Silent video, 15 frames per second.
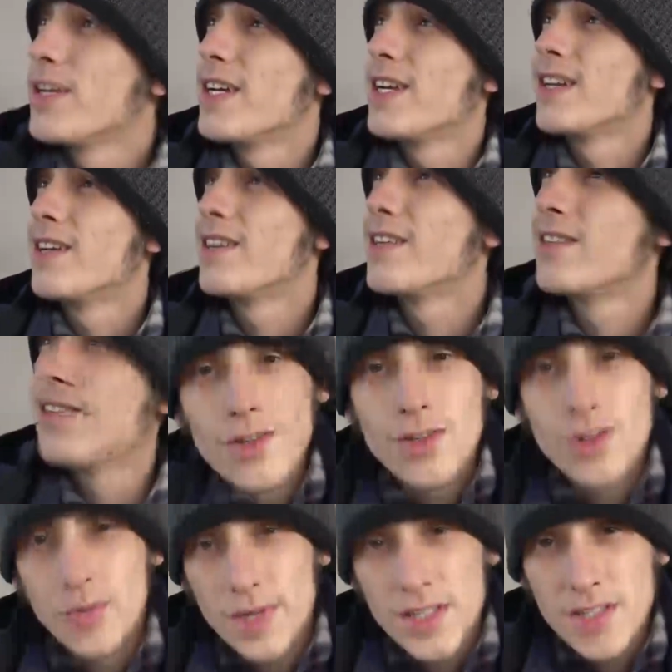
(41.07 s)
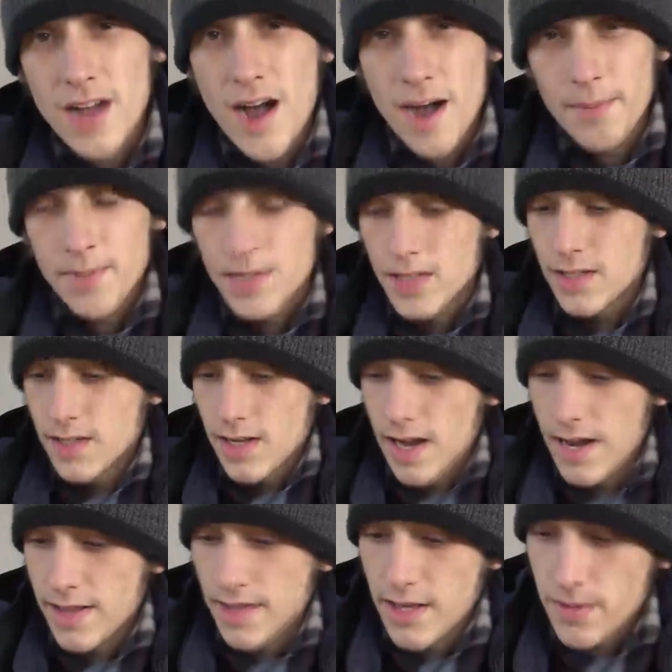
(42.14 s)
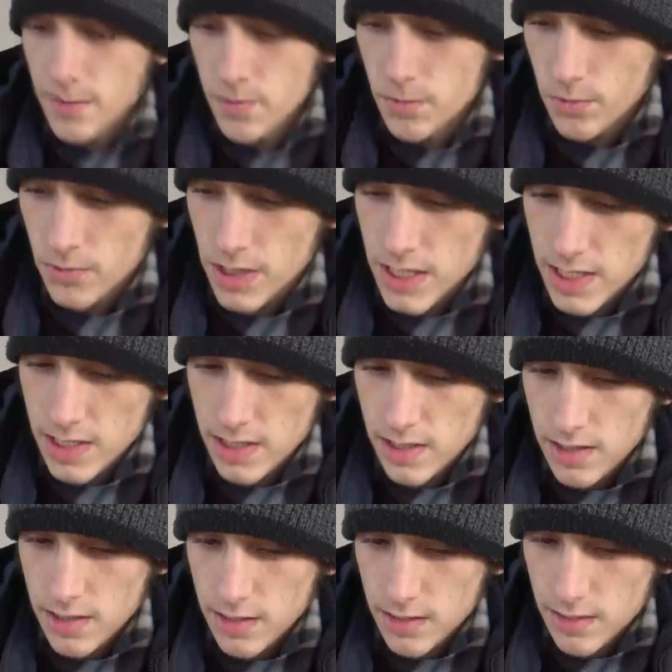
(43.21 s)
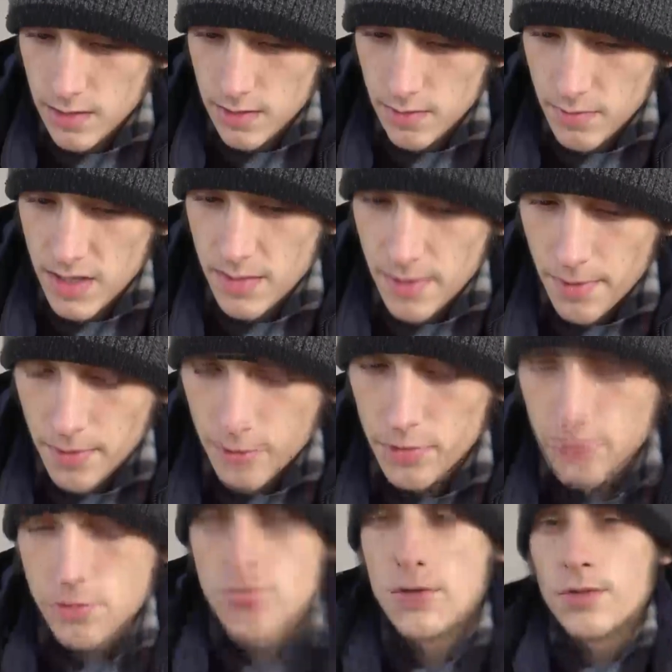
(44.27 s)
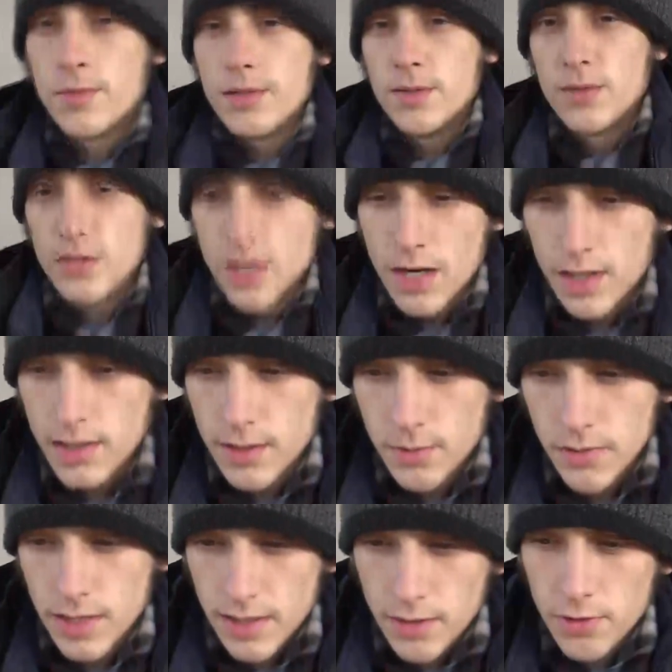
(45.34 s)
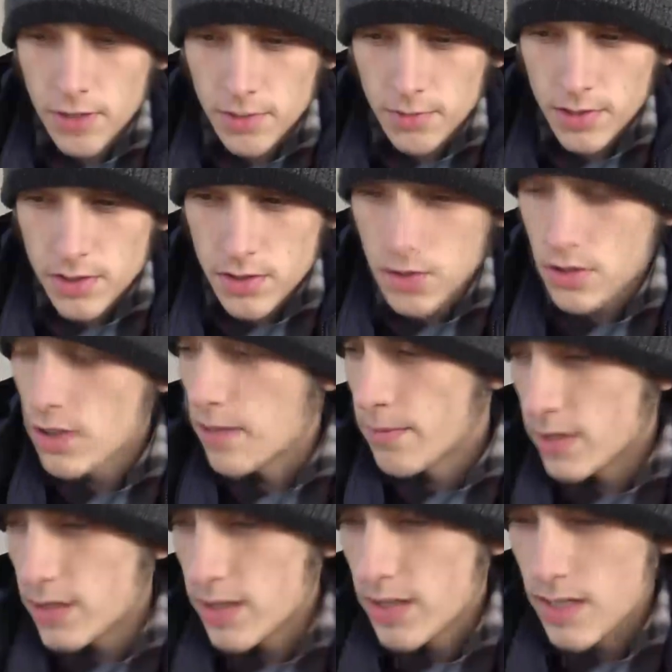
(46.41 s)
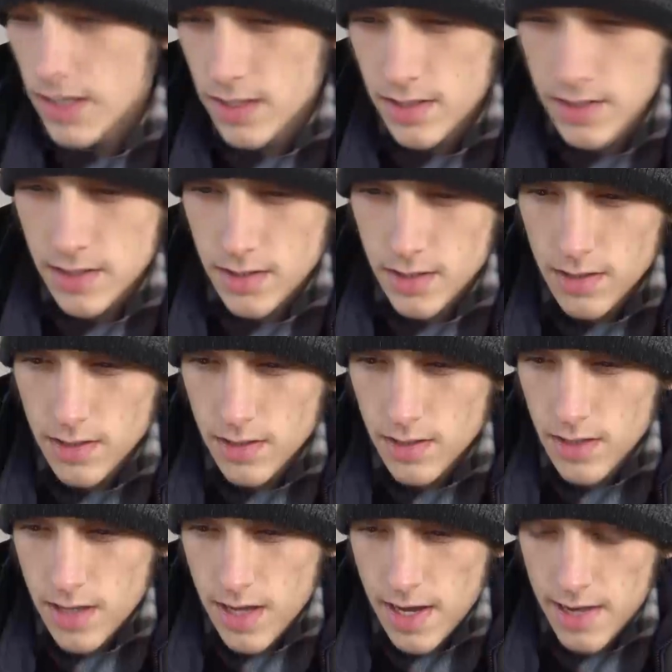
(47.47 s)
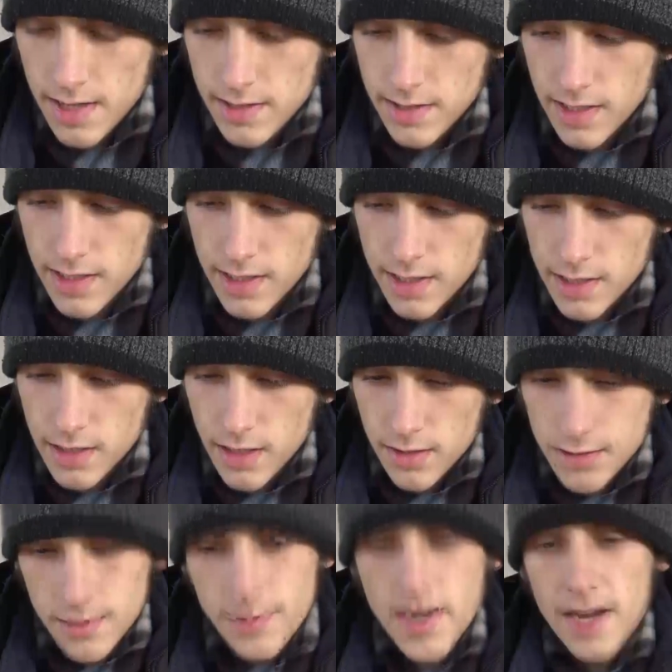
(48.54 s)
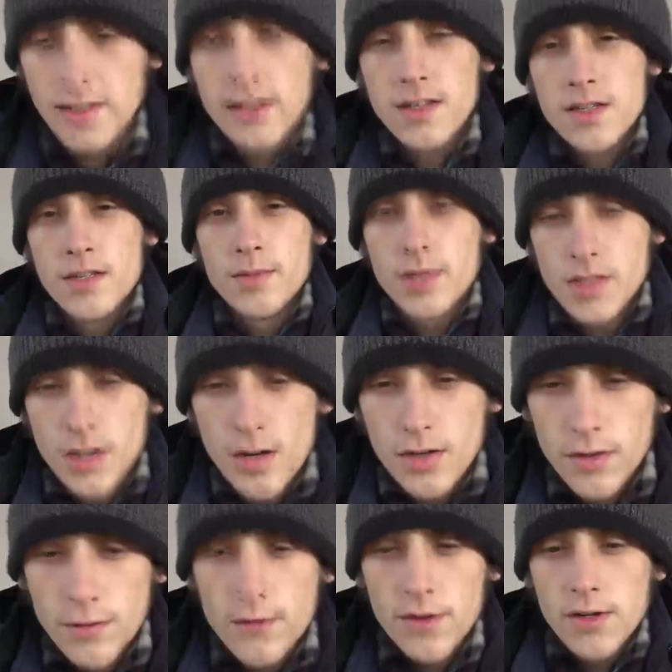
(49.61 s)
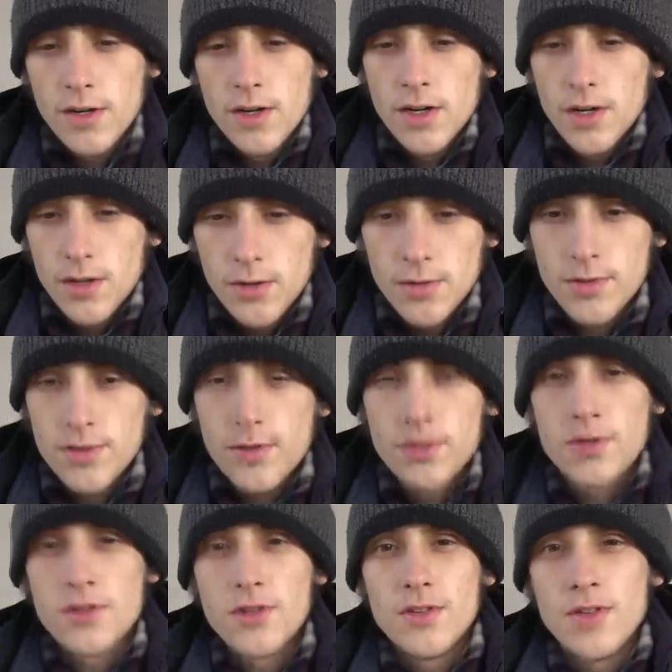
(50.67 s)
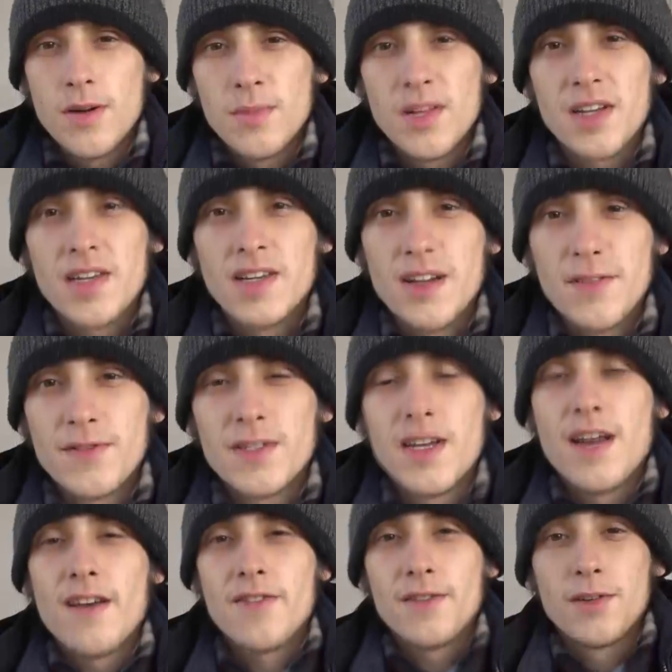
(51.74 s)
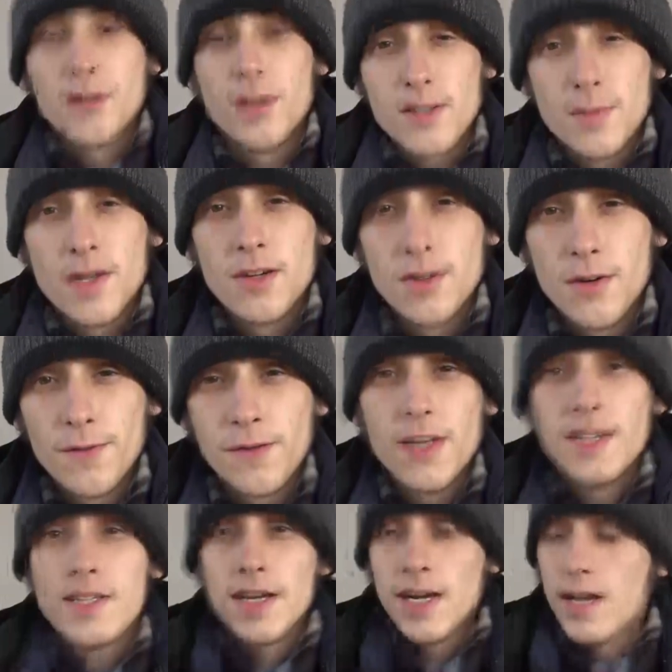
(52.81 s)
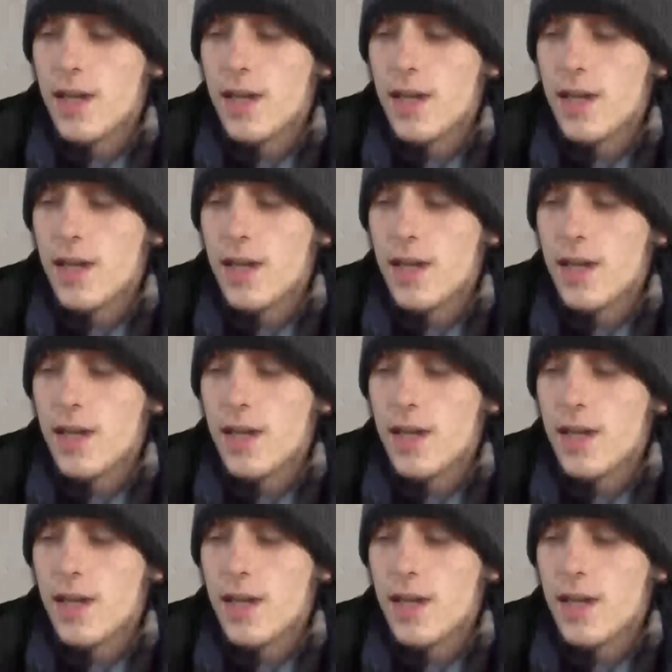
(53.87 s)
day. So we stopped, and then me and my producer, we were talking, and we're like, okay, well, let's just jump into this. And I talked to my lead cinematographer, who is also, I'm lucky enough to have her as my girlfriend.